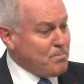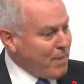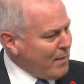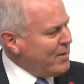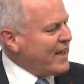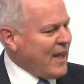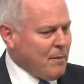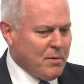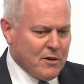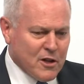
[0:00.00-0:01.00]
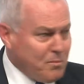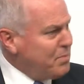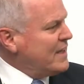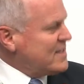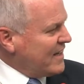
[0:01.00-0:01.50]
public capital
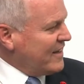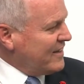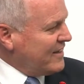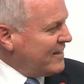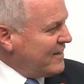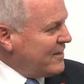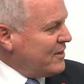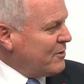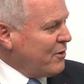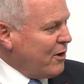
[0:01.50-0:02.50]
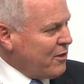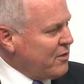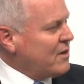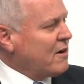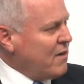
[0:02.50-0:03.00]
competing rather
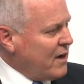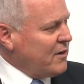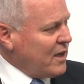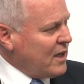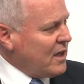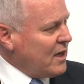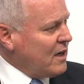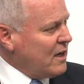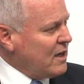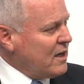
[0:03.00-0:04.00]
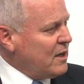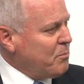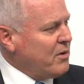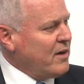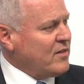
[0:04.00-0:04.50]
than crowding in
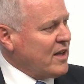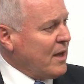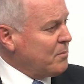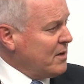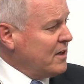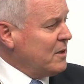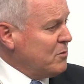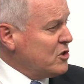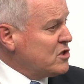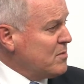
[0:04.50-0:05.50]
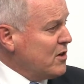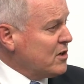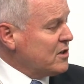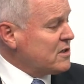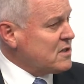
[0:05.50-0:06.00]
private capital in emerging
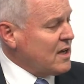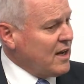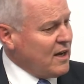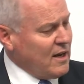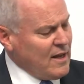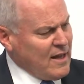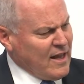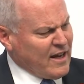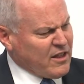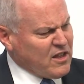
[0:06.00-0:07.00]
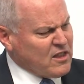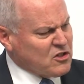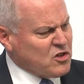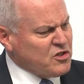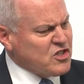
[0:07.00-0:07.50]
markets. And I think the
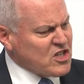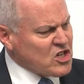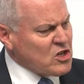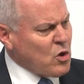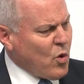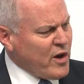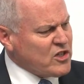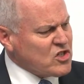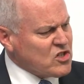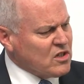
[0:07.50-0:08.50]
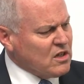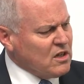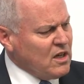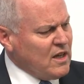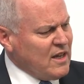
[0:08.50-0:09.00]
transition
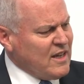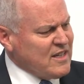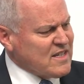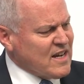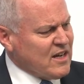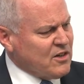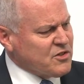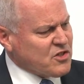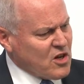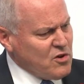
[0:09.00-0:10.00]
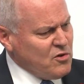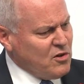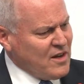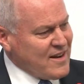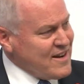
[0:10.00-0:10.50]
question is now so
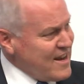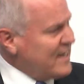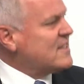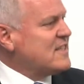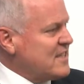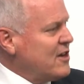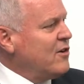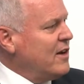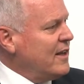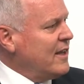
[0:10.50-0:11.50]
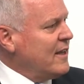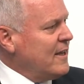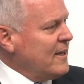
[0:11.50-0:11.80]
necessarily